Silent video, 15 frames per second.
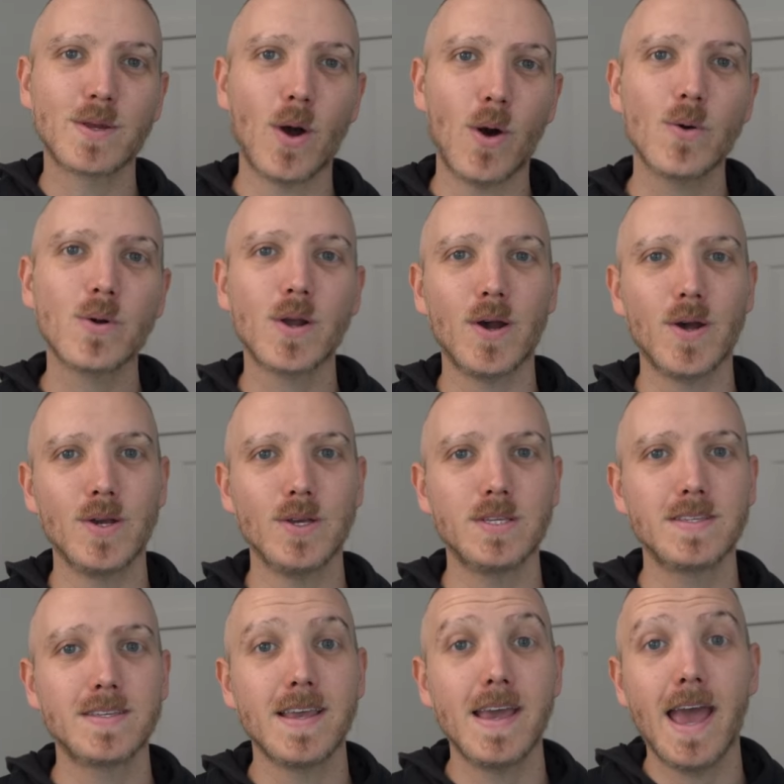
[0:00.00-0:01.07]
Gold
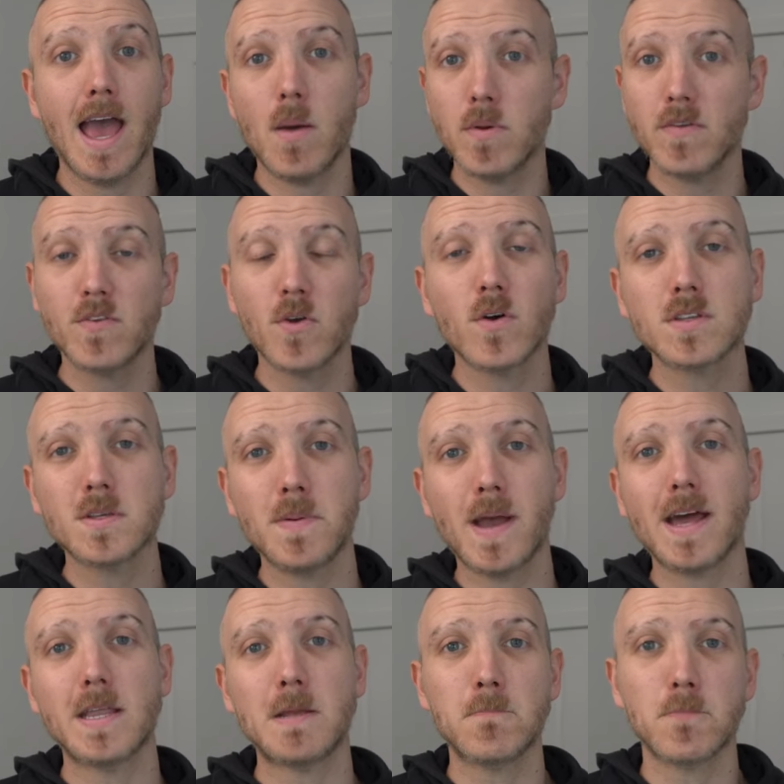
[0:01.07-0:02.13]
Coast. And we've talked
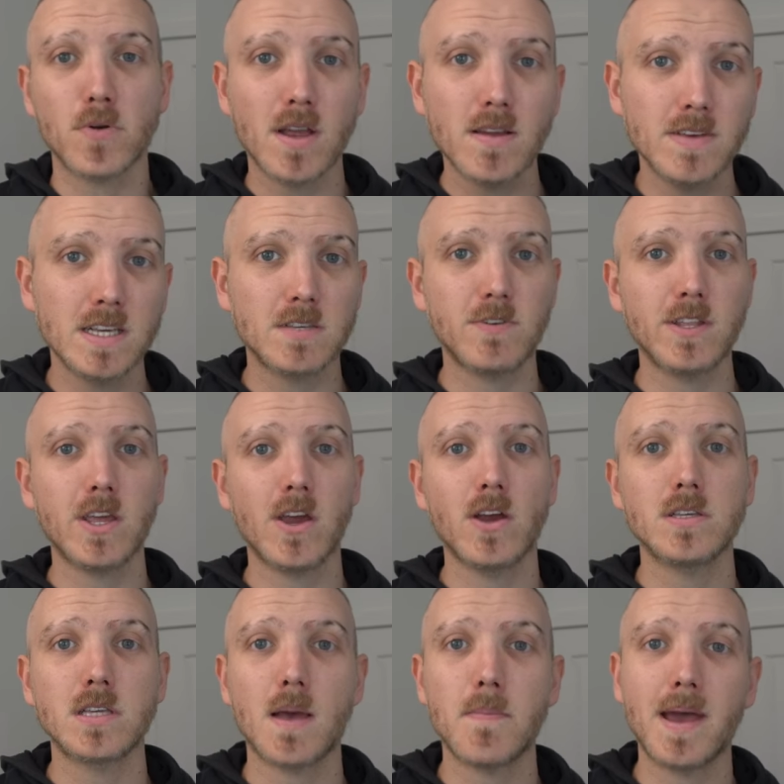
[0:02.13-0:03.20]
about in previous
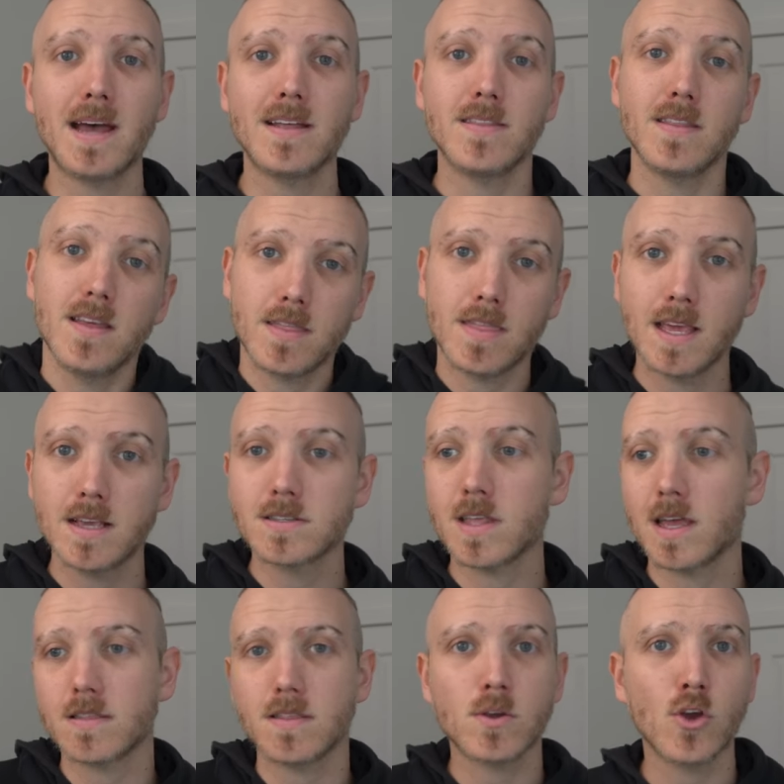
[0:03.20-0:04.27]
videos about things
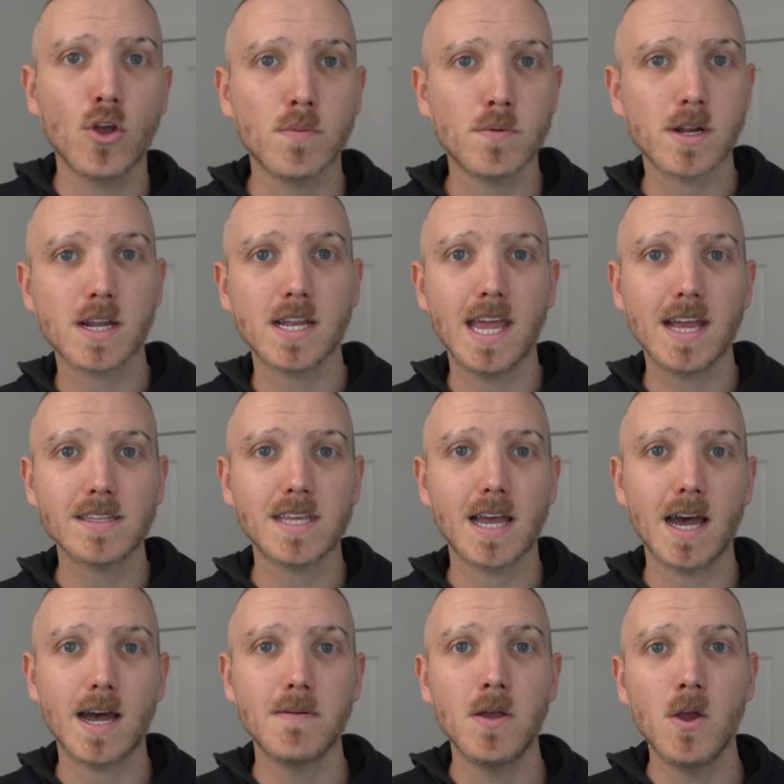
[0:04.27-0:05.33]
like the Coomera
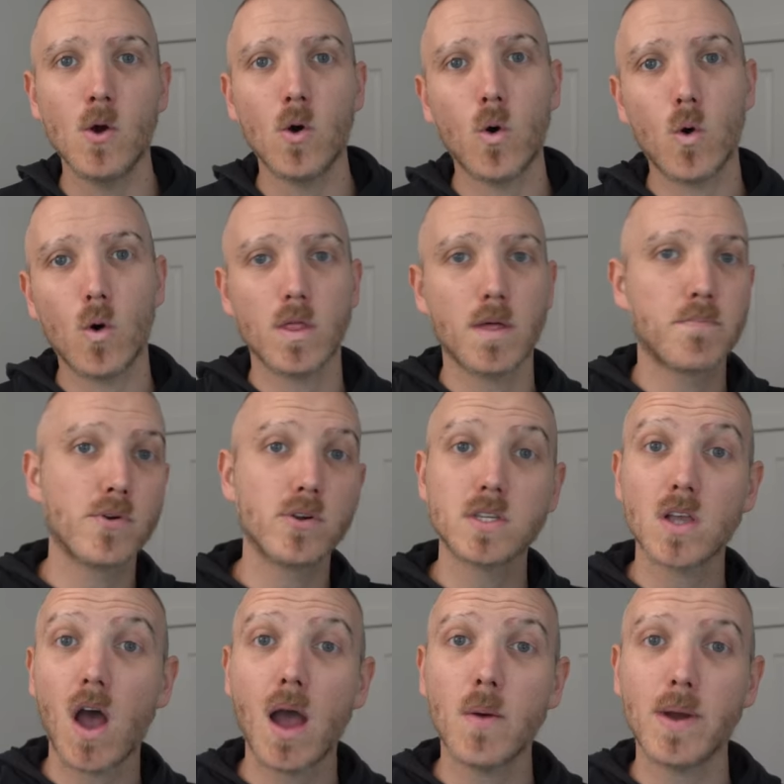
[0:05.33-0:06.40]
Connector or the Bruce
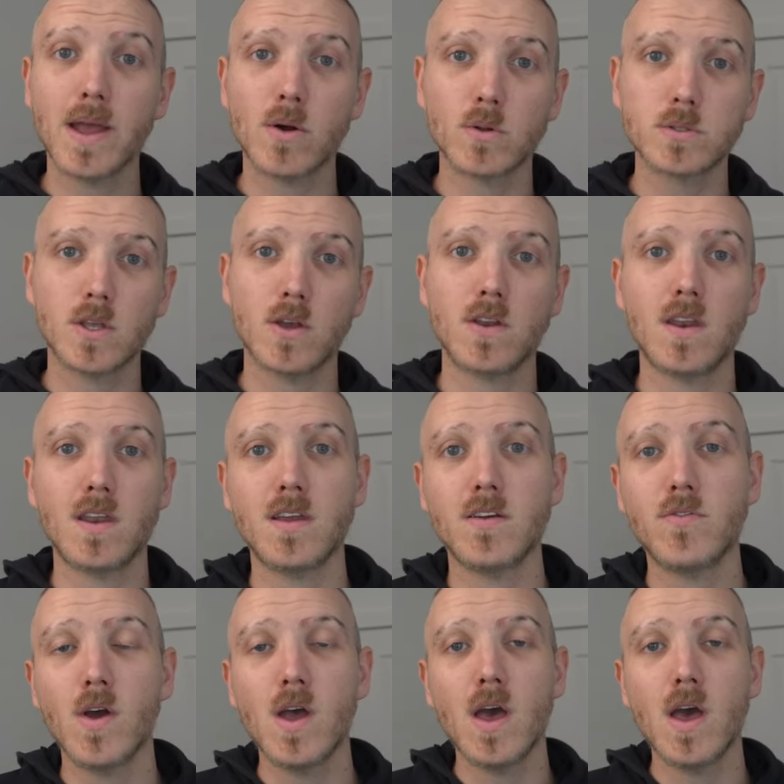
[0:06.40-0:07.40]
Highway alternative,